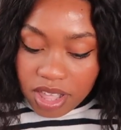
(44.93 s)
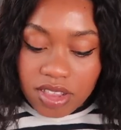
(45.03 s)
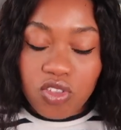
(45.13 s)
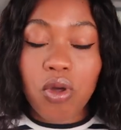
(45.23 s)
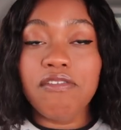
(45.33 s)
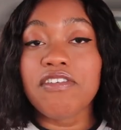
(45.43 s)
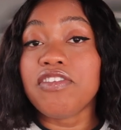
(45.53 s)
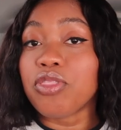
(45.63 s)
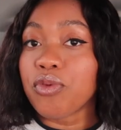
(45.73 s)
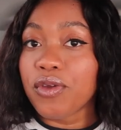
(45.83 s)
it's
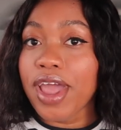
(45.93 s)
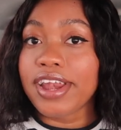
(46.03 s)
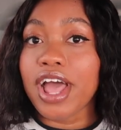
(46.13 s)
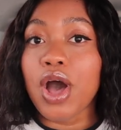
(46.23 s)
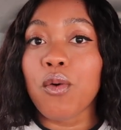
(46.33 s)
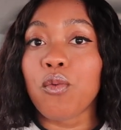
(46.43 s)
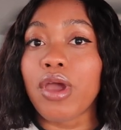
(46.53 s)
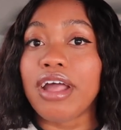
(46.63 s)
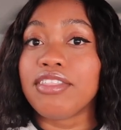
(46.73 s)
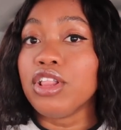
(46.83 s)
12:53 right now.
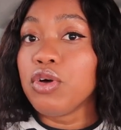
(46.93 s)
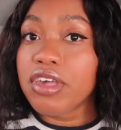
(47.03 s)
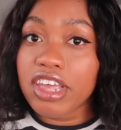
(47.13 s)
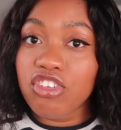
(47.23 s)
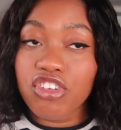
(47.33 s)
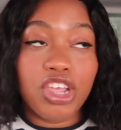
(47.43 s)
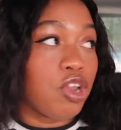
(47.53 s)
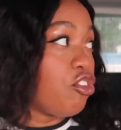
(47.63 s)
We're at the location.